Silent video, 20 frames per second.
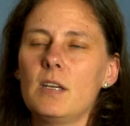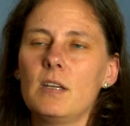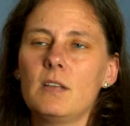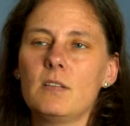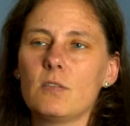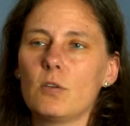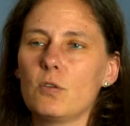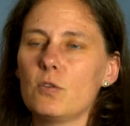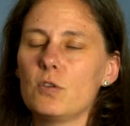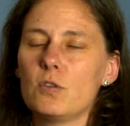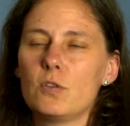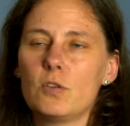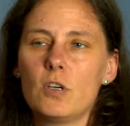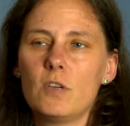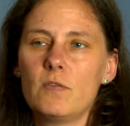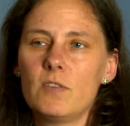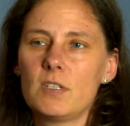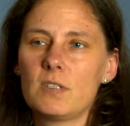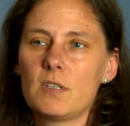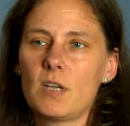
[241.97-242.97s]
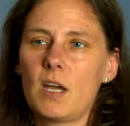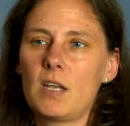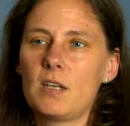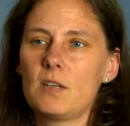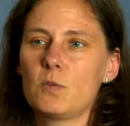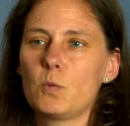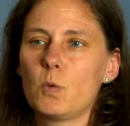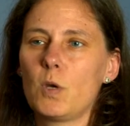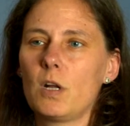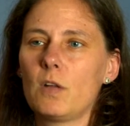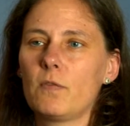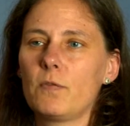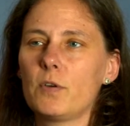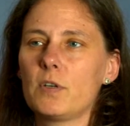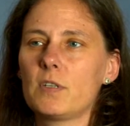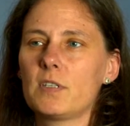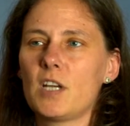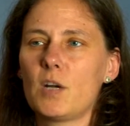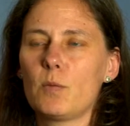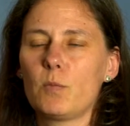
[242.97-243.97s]
It's on the service side as well. For
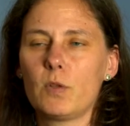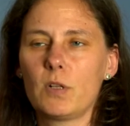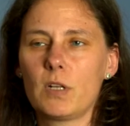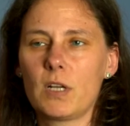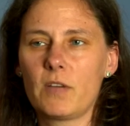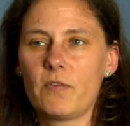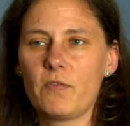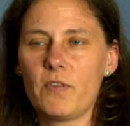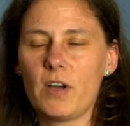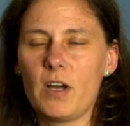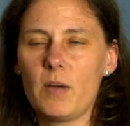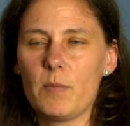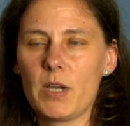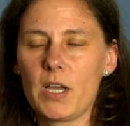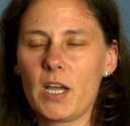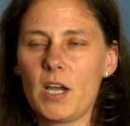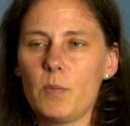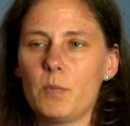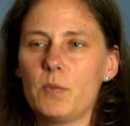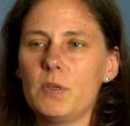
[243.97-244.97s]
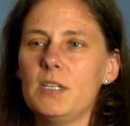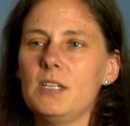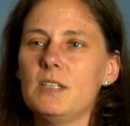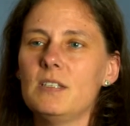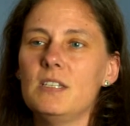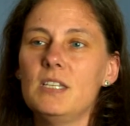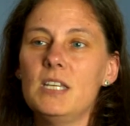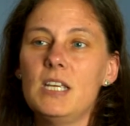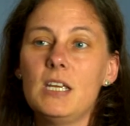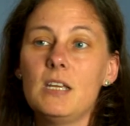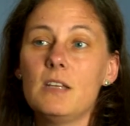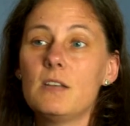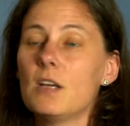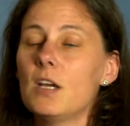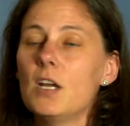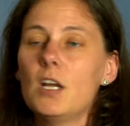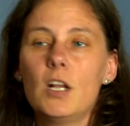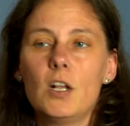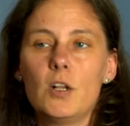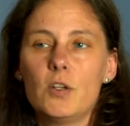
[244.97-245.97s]
example, pharma companies need
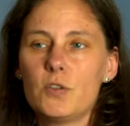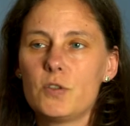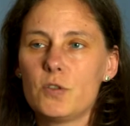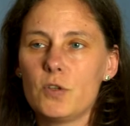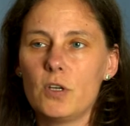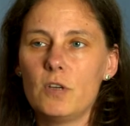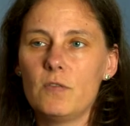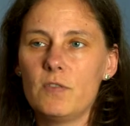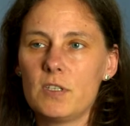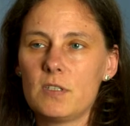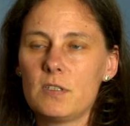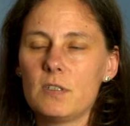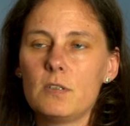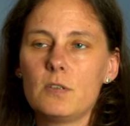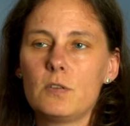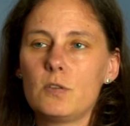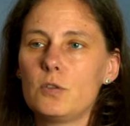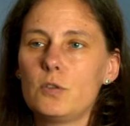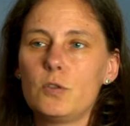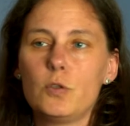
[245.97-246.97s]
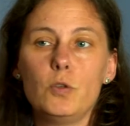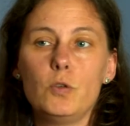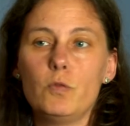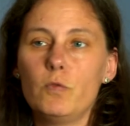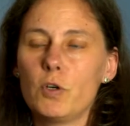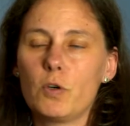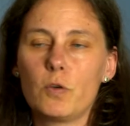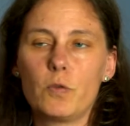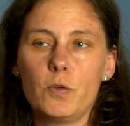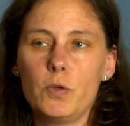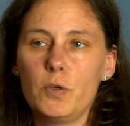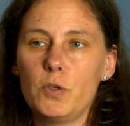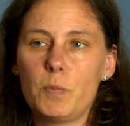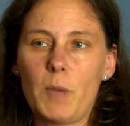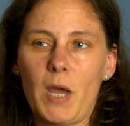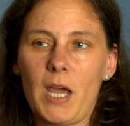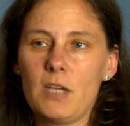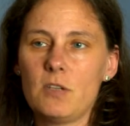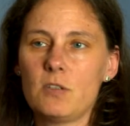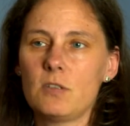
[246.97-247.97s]
services to recruit
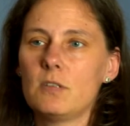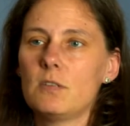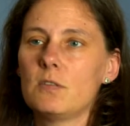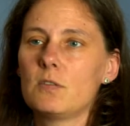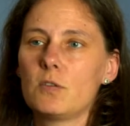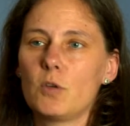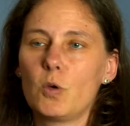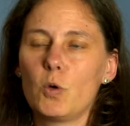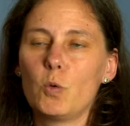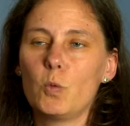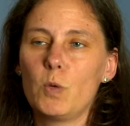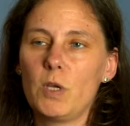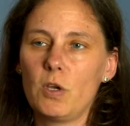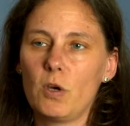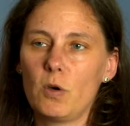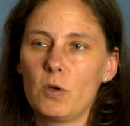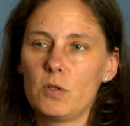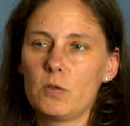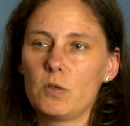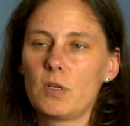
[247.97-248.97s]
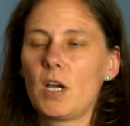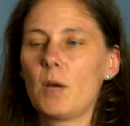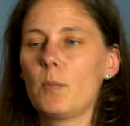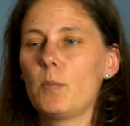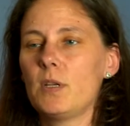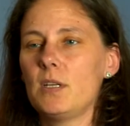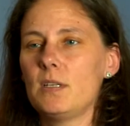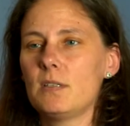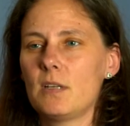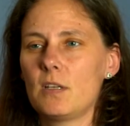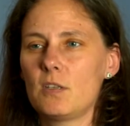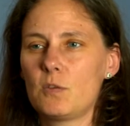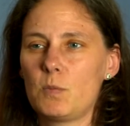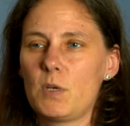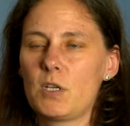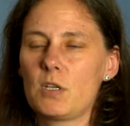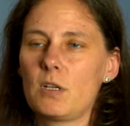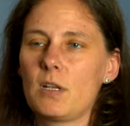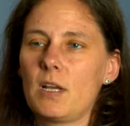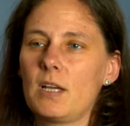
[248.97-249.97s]
patients. So we go into companies that
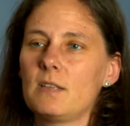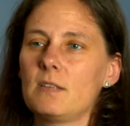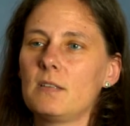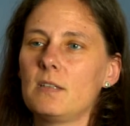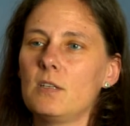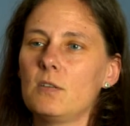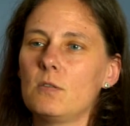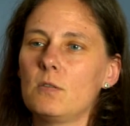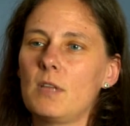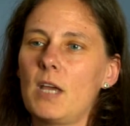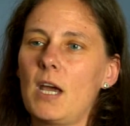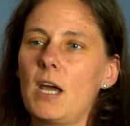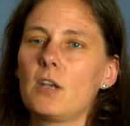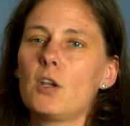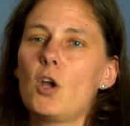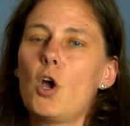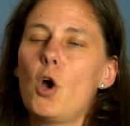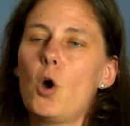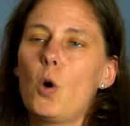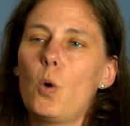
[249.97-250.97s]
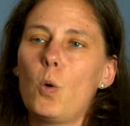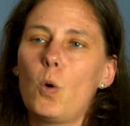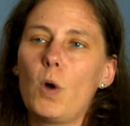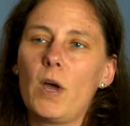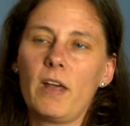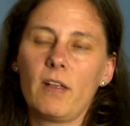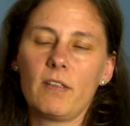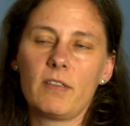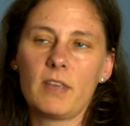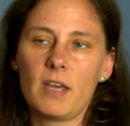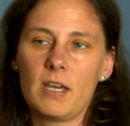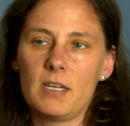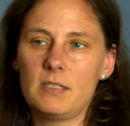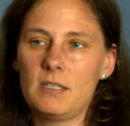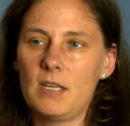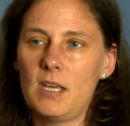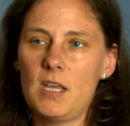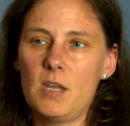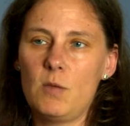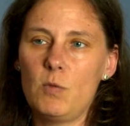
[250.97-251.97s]
specialize into that or health IT,
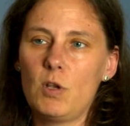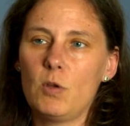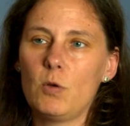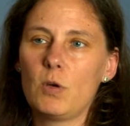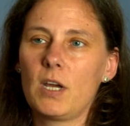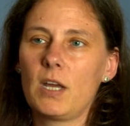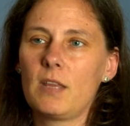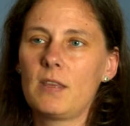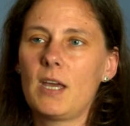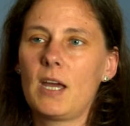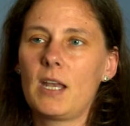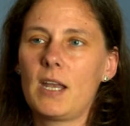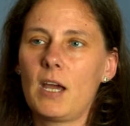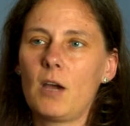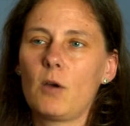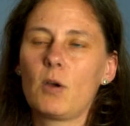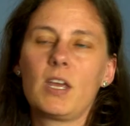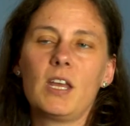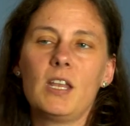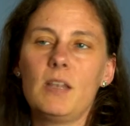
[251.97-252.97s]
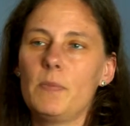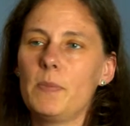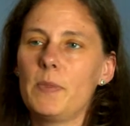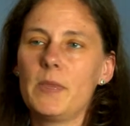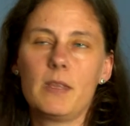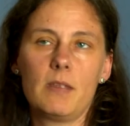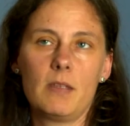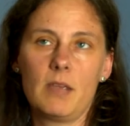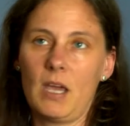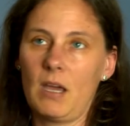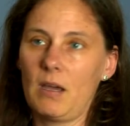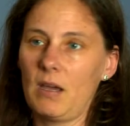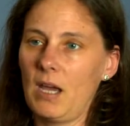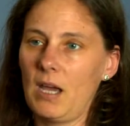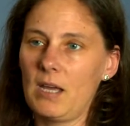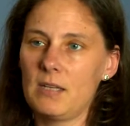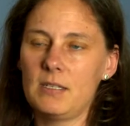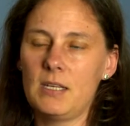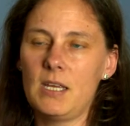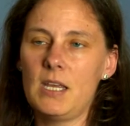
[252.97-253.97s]
we look at that, how can
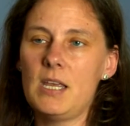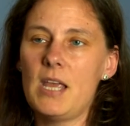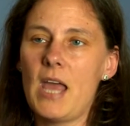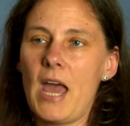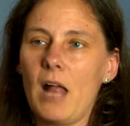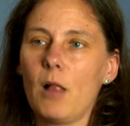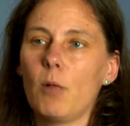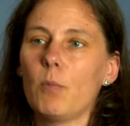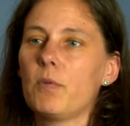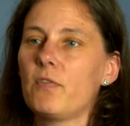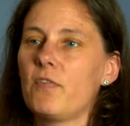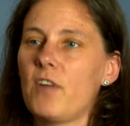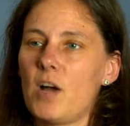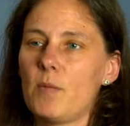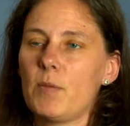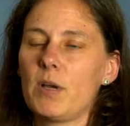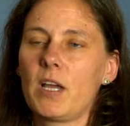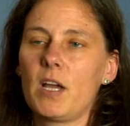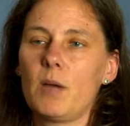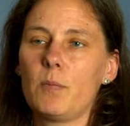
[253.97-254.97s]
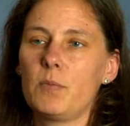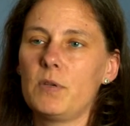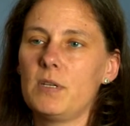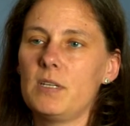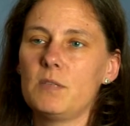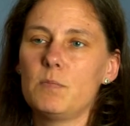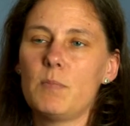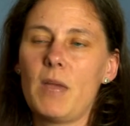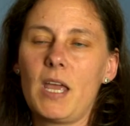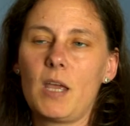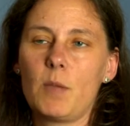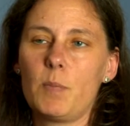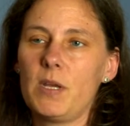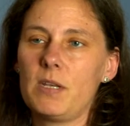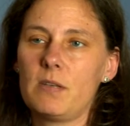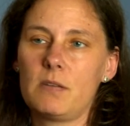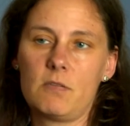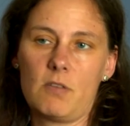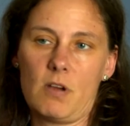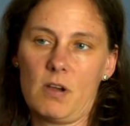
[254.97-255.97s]
IT help pharma companies make
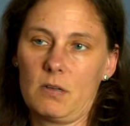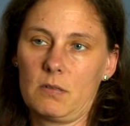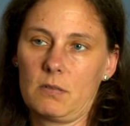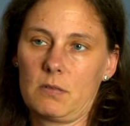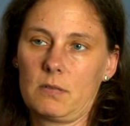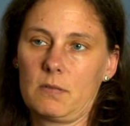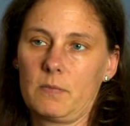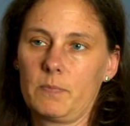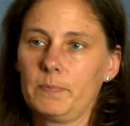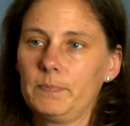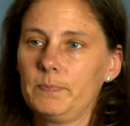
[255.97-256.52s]
better drugs?